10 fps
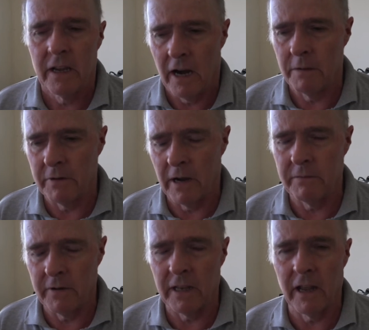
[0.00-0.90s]

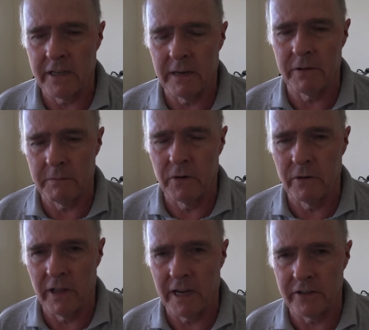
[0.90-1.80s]
I'd like to have a
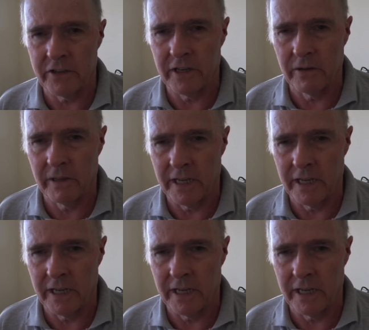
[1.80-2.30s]
more like a single